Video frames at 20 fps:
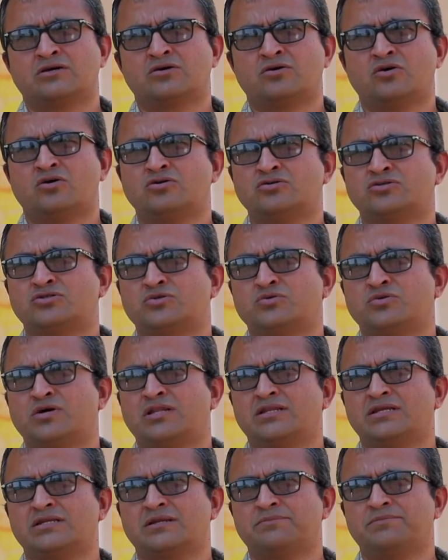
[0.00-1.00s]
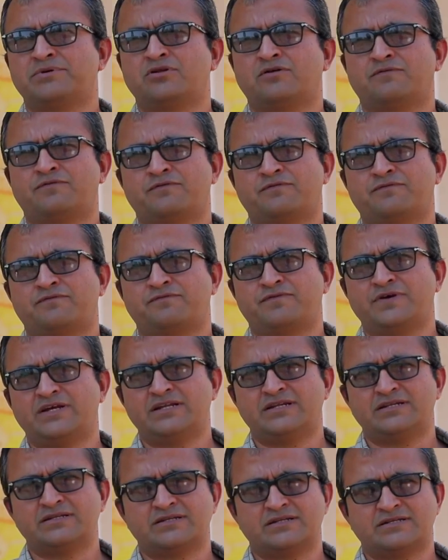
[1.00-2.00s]
go to a little bit of a
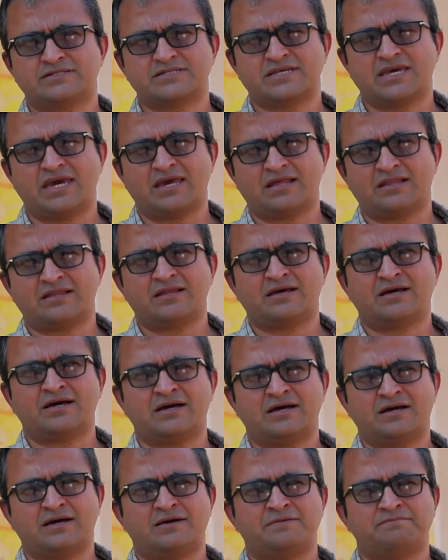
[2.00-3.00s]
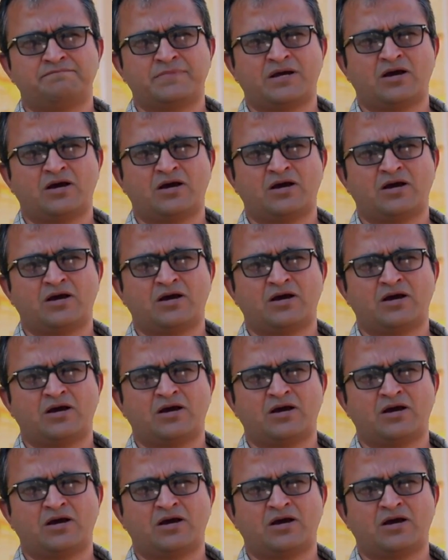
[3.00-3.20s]
free scale um,